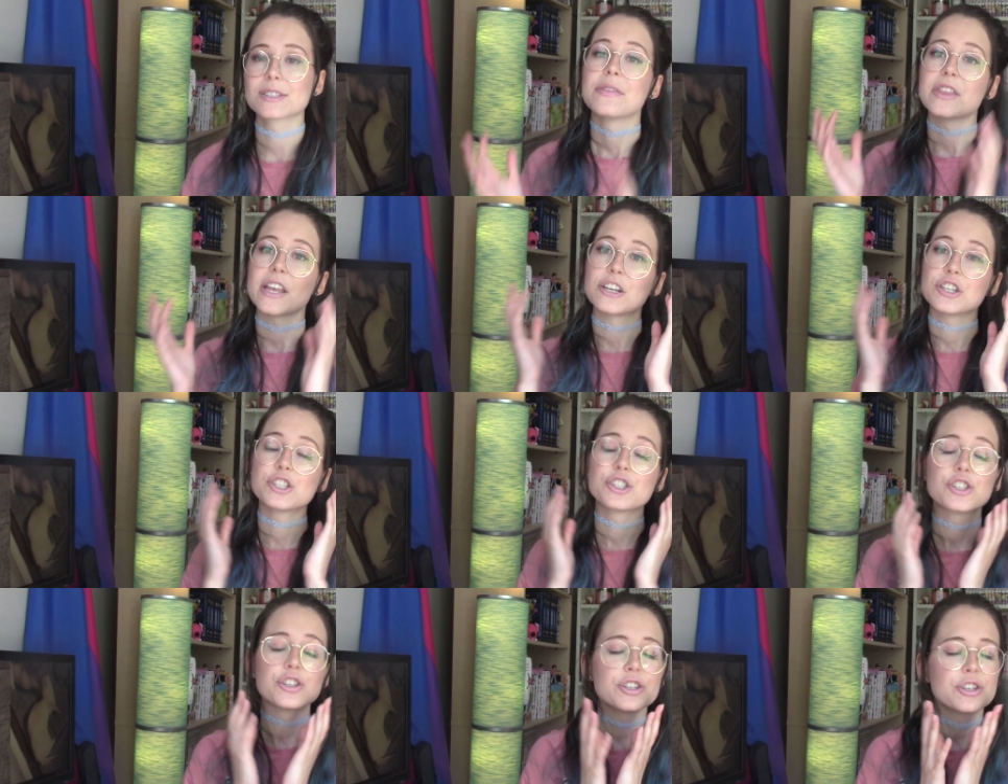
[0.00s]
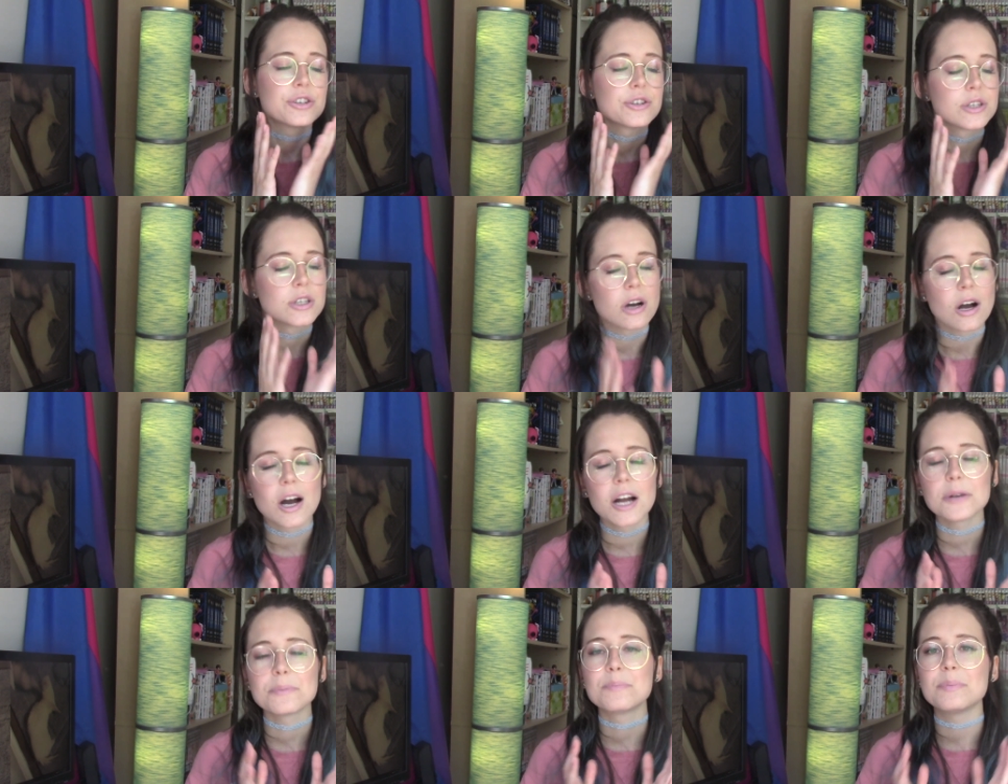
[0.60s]
They should
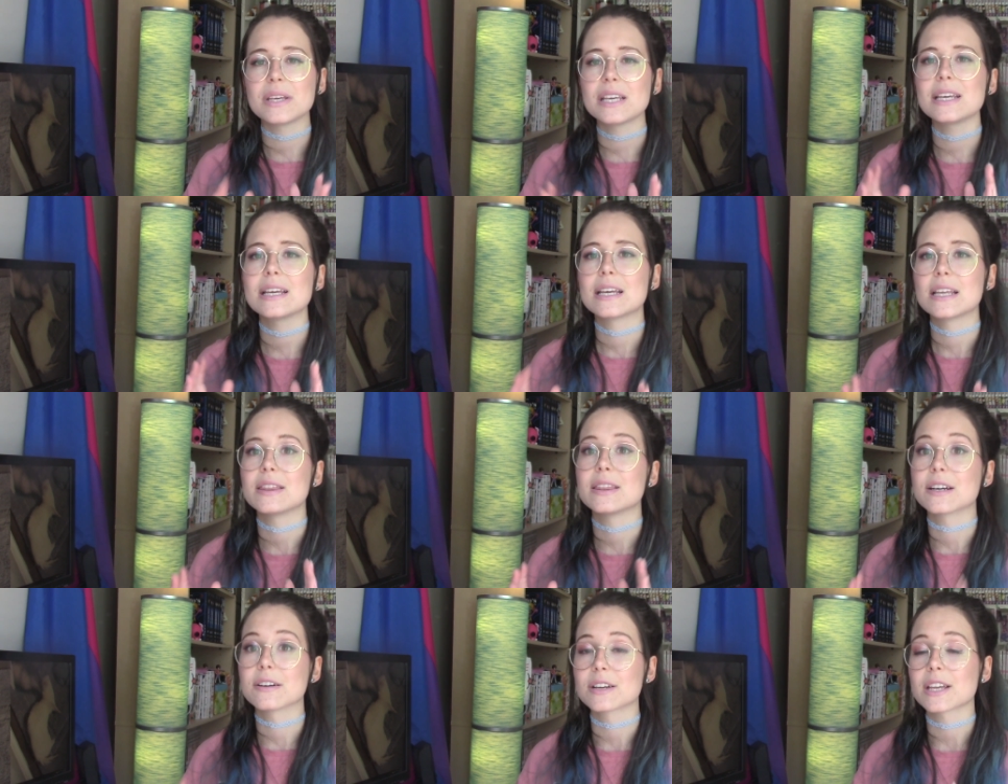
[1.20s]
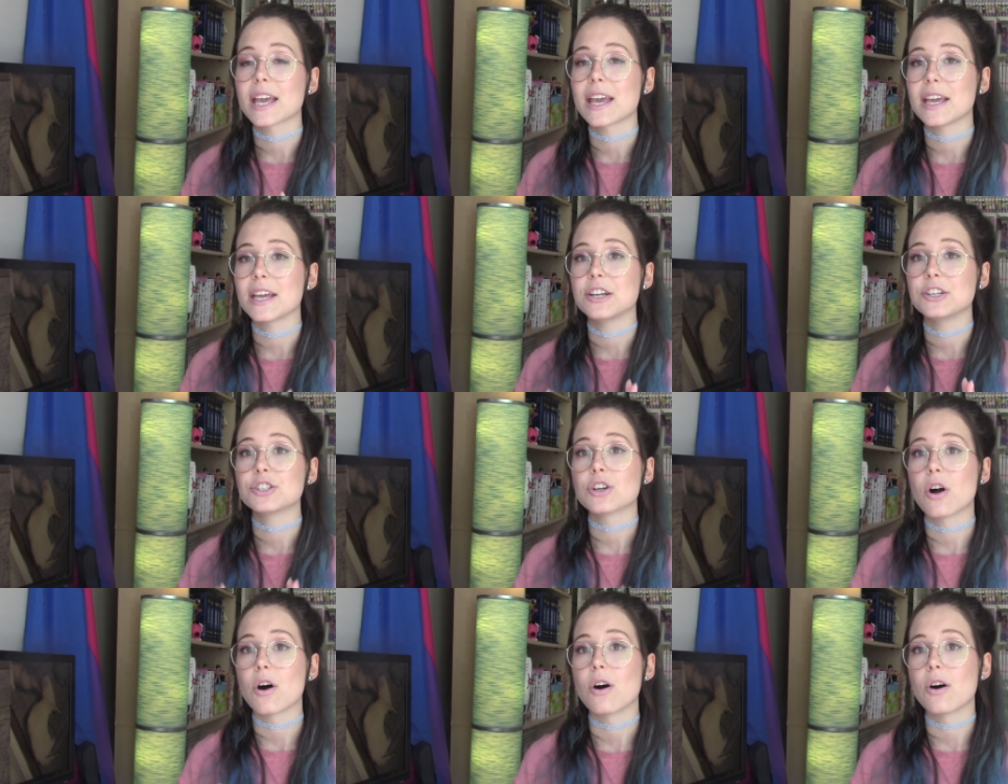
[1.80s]
not be in their
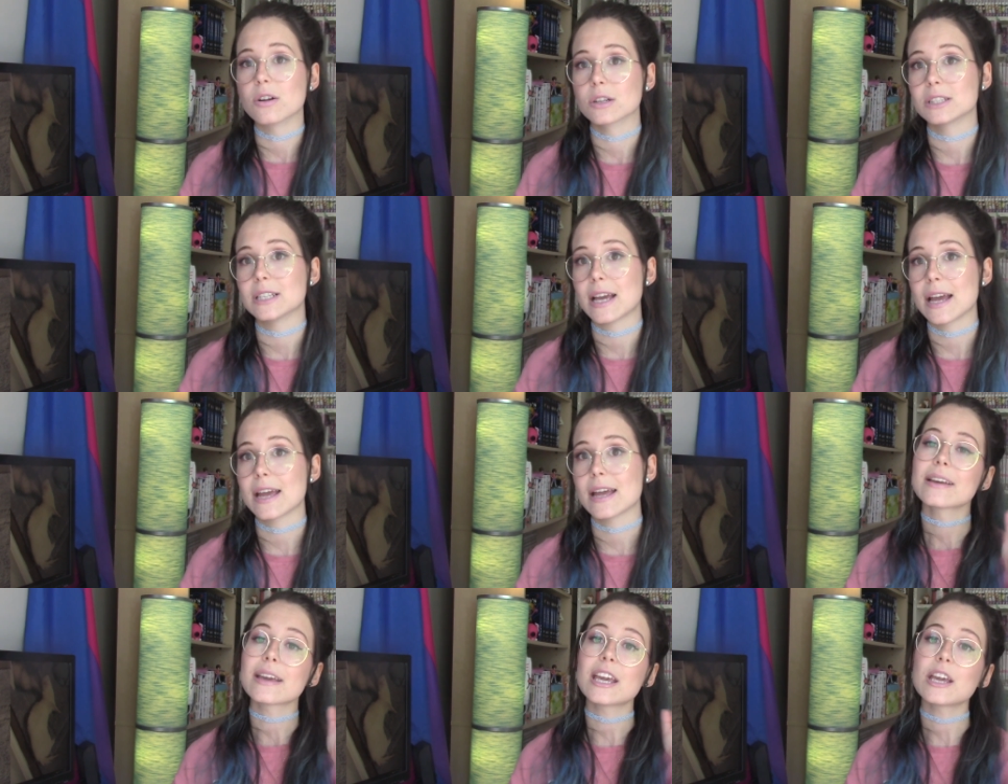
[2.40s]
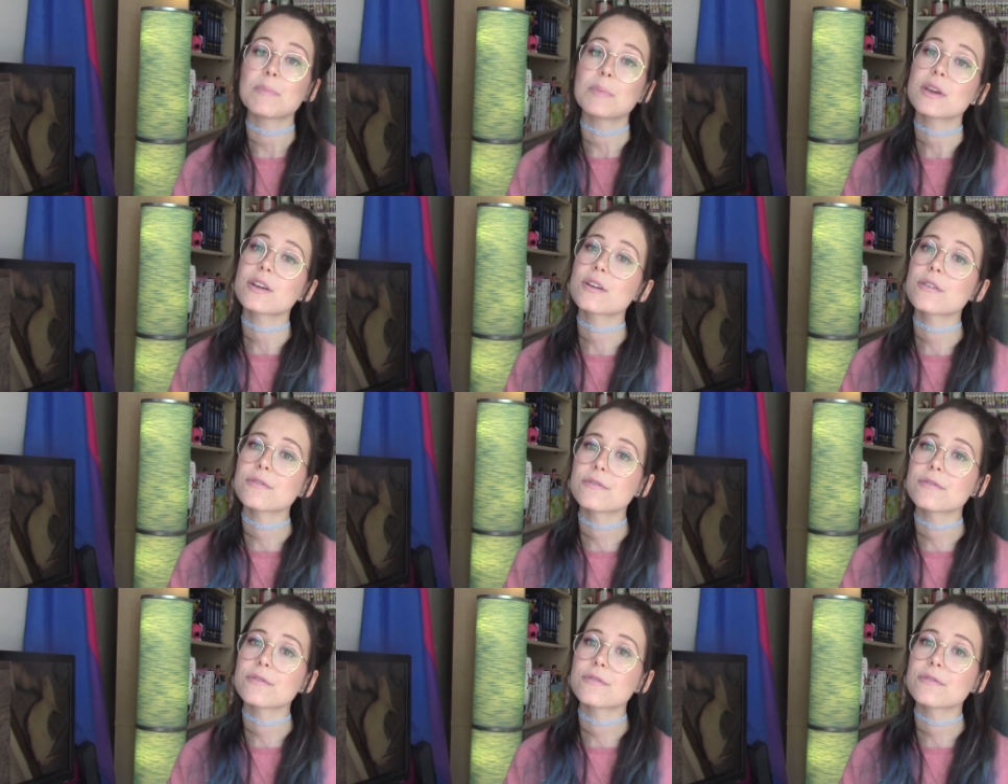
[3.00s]
cage all day. Keeping your